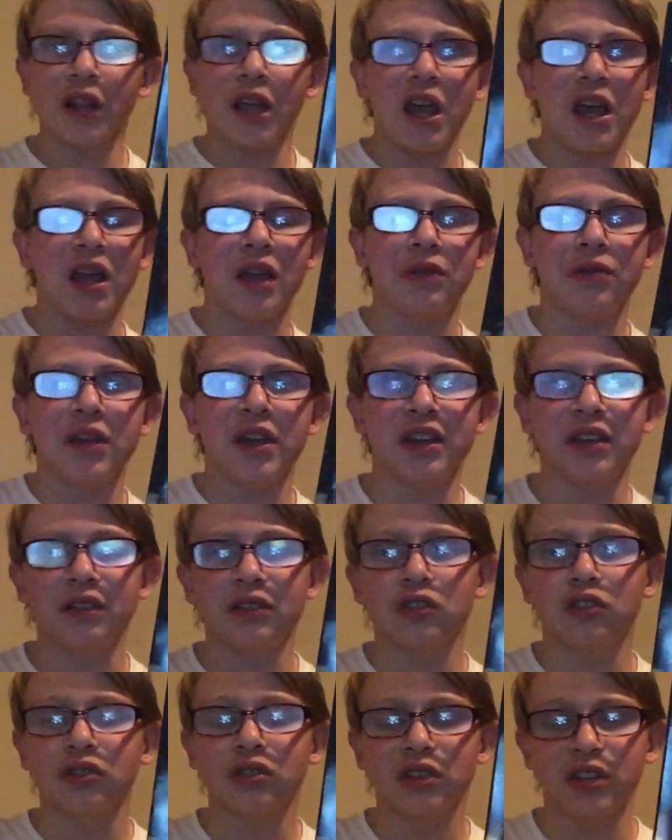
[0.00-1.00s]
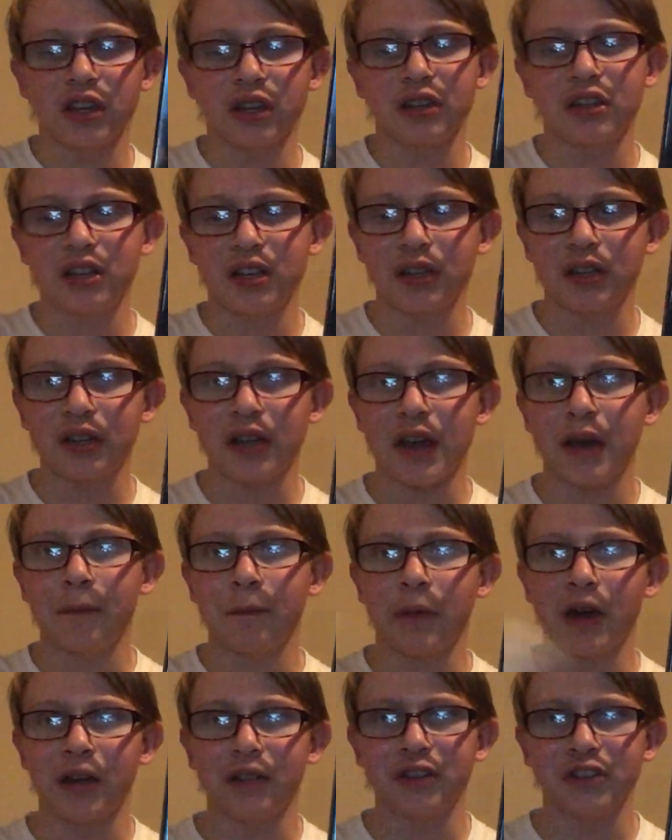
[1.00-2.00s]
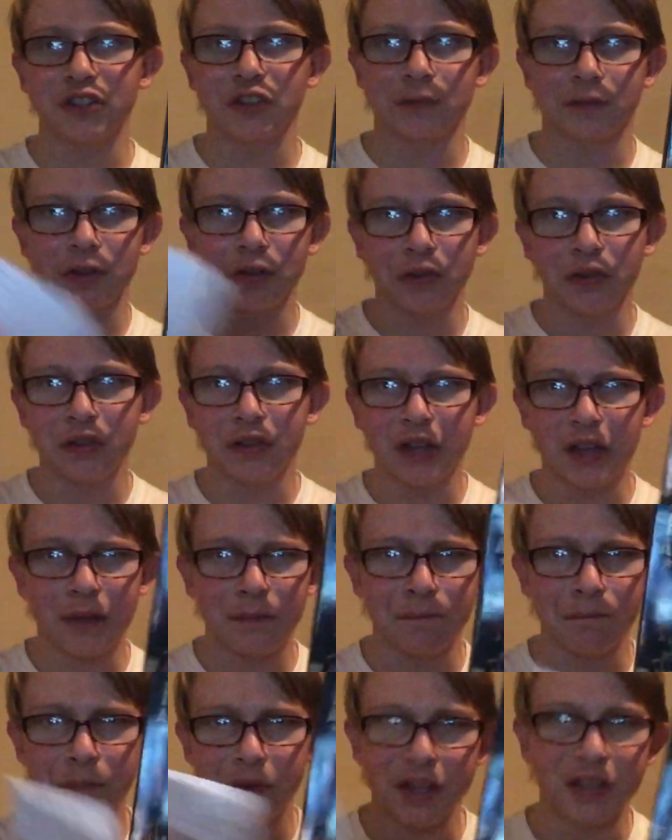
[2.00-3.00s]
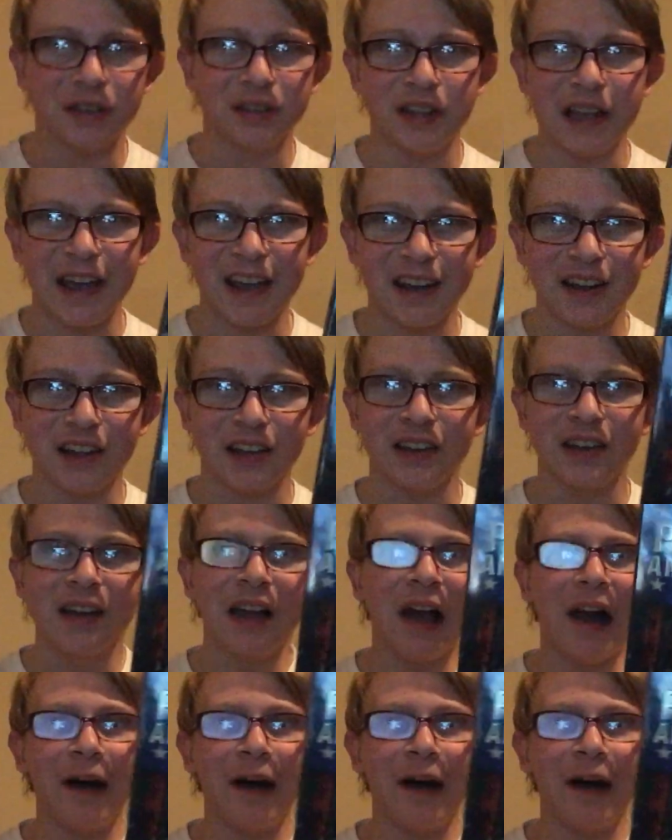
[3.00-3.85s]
And they get kidnapped by this villain named Big Daddy.